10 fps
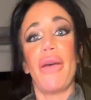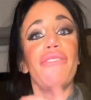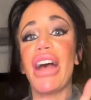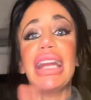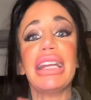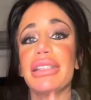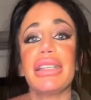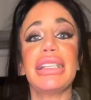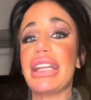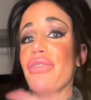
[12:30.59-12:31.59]
Finance
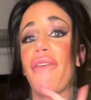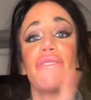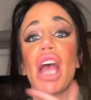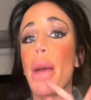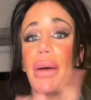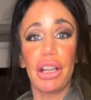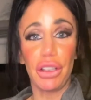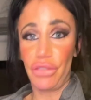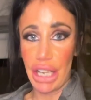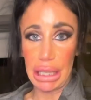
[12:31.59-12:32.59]
doesn't give up about your
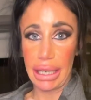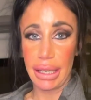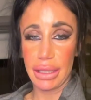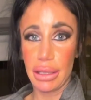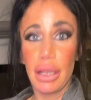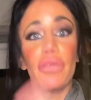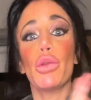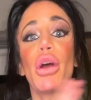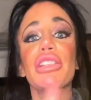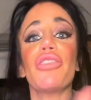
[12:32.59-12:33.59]
feelings. If you
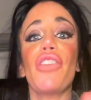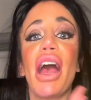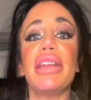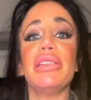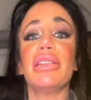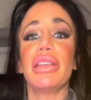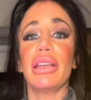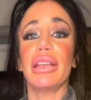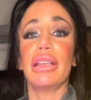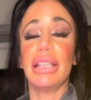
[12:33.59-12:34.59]
want a friend,
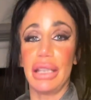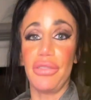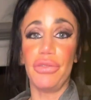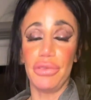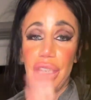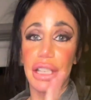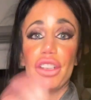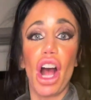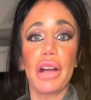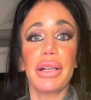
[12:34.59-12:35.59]
get a
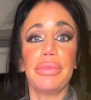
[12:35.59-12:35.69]
dog.